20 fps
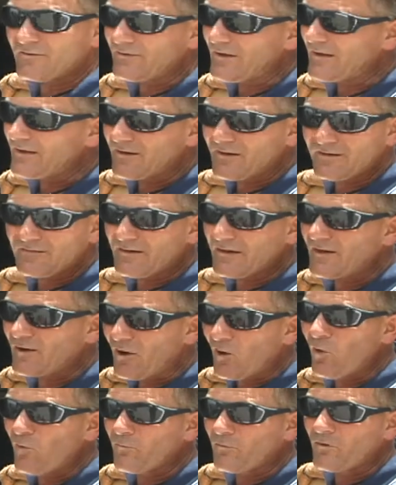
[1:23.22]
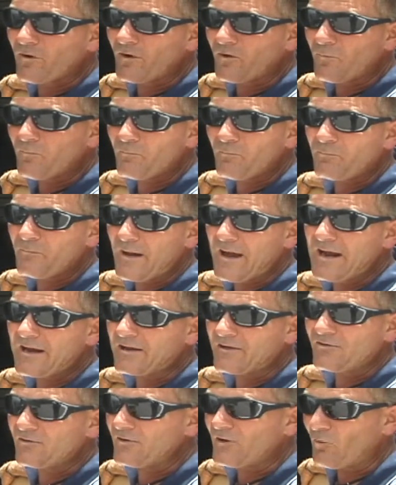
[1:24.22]
just like an overall
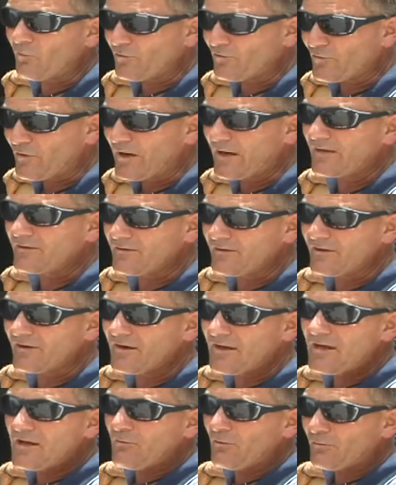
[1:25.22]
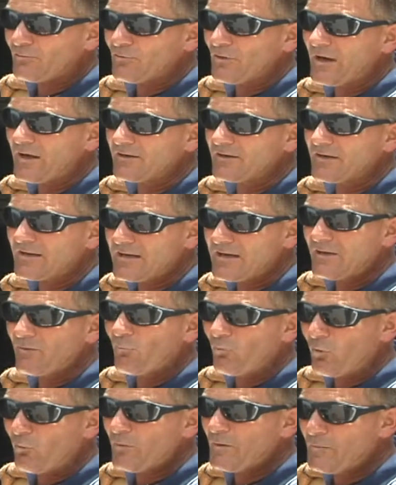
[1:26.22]
package. You know, we're trying to get
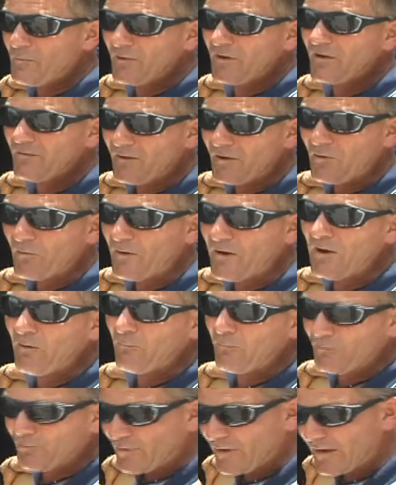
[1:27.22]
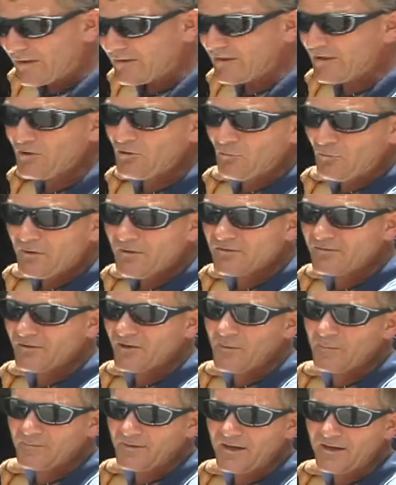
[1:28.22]
what we put in the ground, and we're trying to increase the
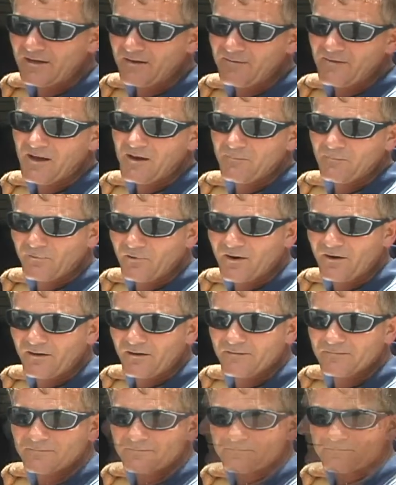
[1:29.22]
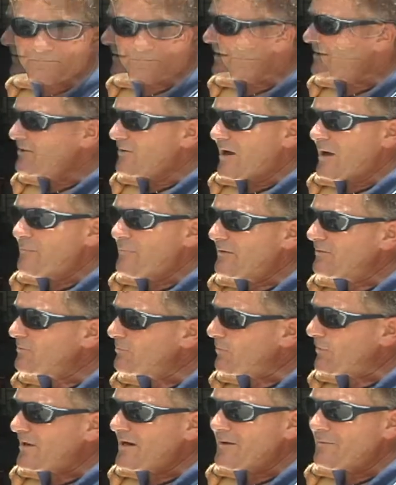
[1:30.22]
uptake of that product. You know, I've been
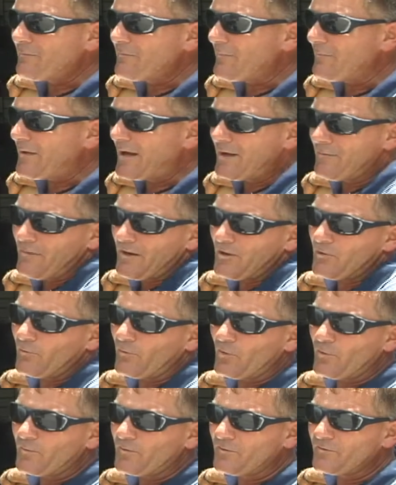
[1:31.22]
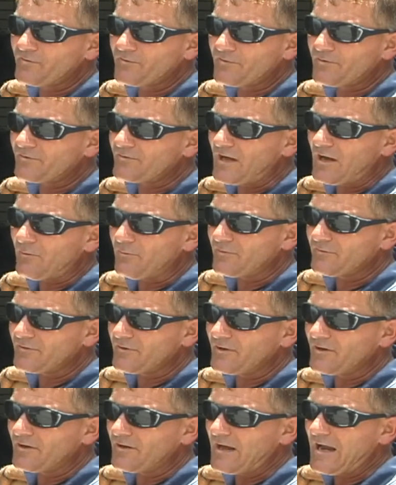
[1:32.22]
spraying microbials since I was
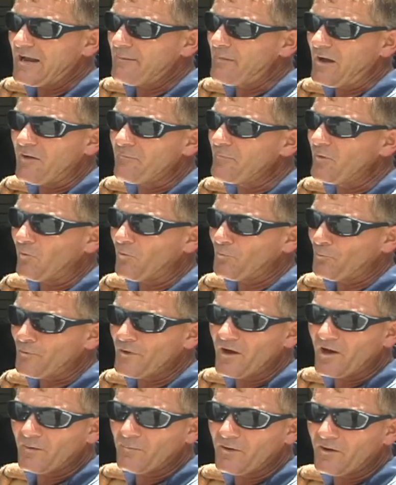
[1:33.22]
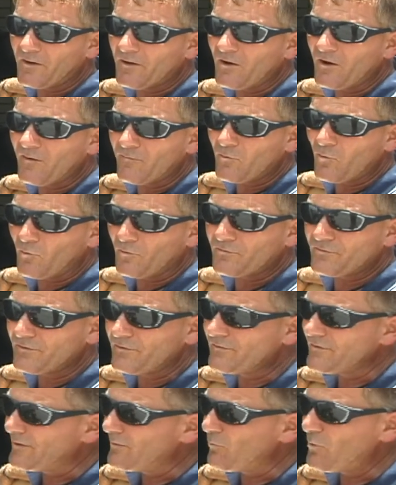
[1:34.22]
I built 3 Audubon golf
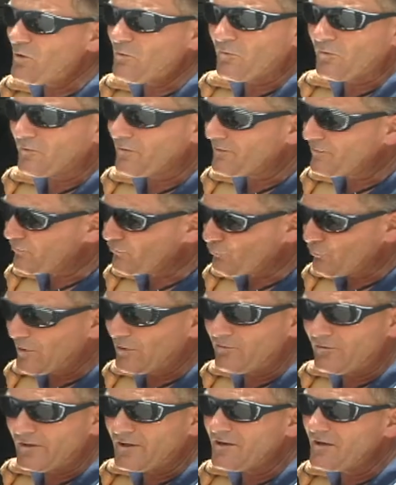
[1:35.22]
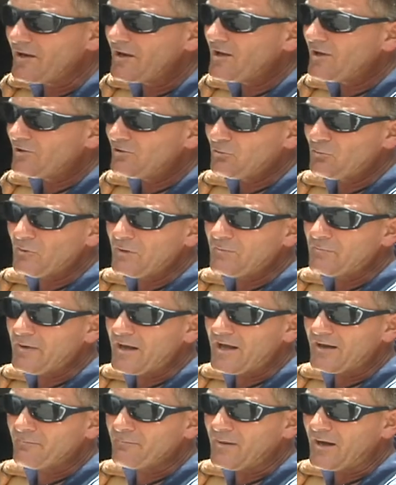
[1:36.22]
courses, and we were strictly doing
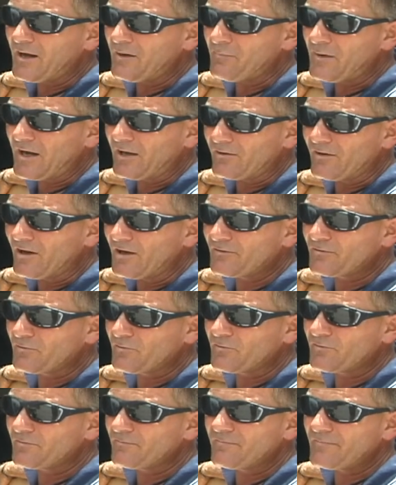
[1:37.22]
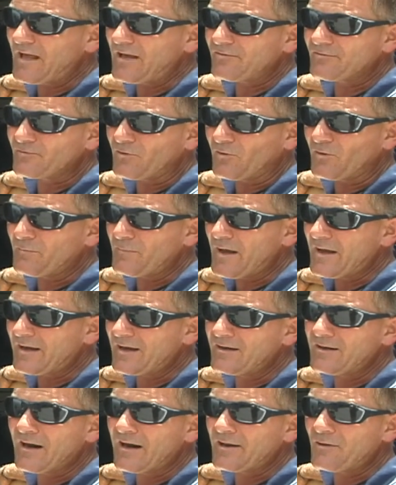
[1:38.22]
biologicals. That started back
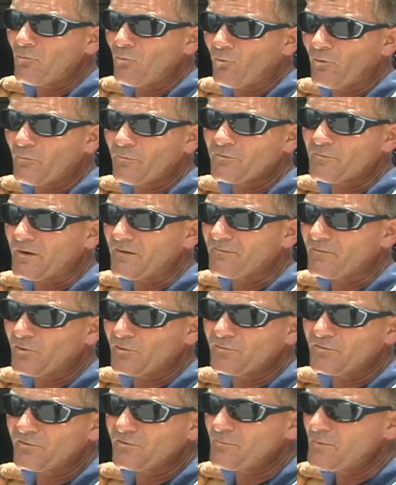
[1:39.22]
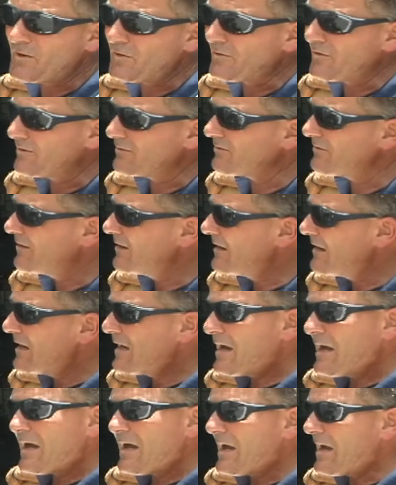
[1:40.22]
in '91 was my first experience,
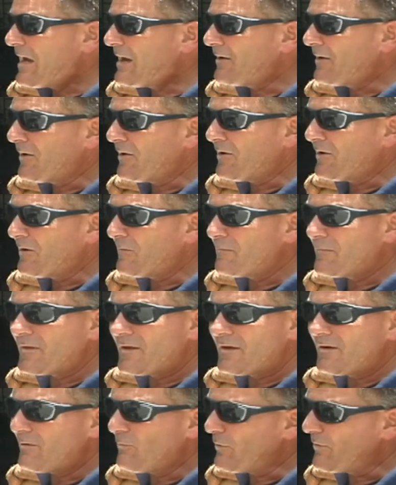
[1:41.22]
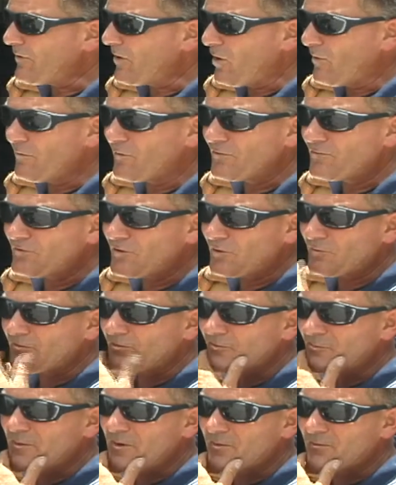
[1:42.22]
and with all those years
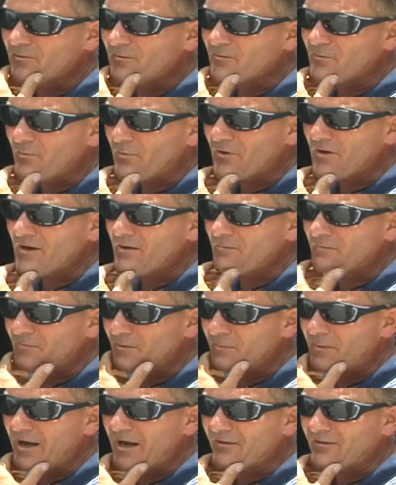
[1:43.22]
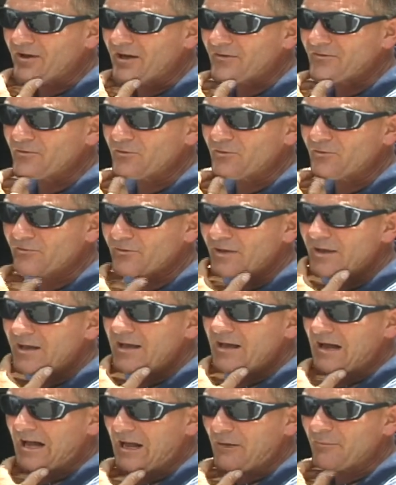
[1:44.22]
experience of spraying the biologicals,
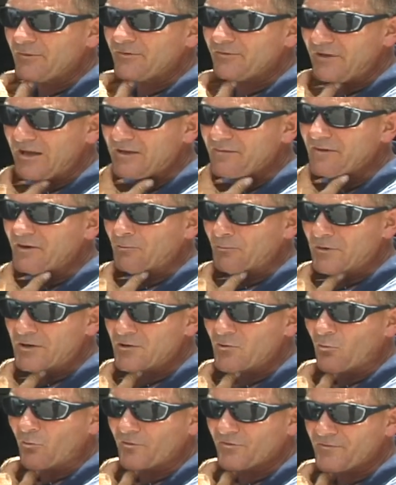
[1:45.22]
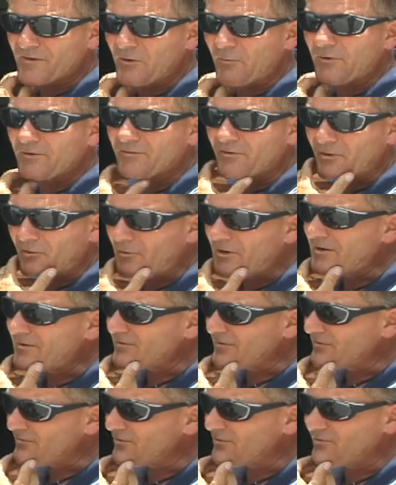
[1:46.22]
I would say that ReeCourse fairways and
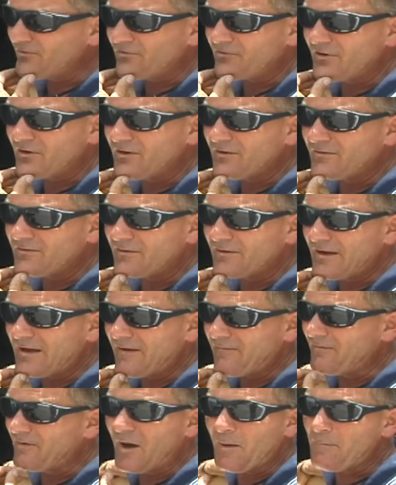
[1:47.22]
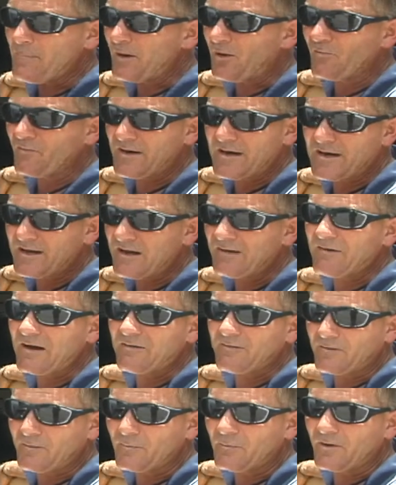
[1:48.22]
greens is just as good as, if not better than any I've
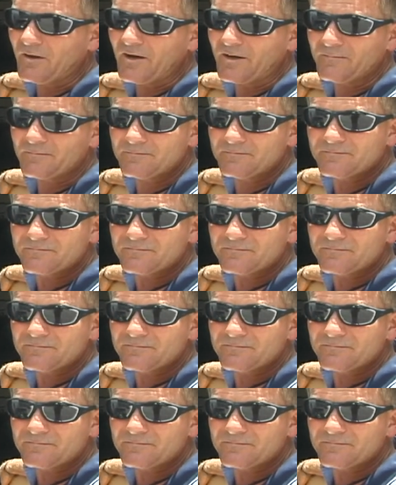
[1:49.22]
ever applied.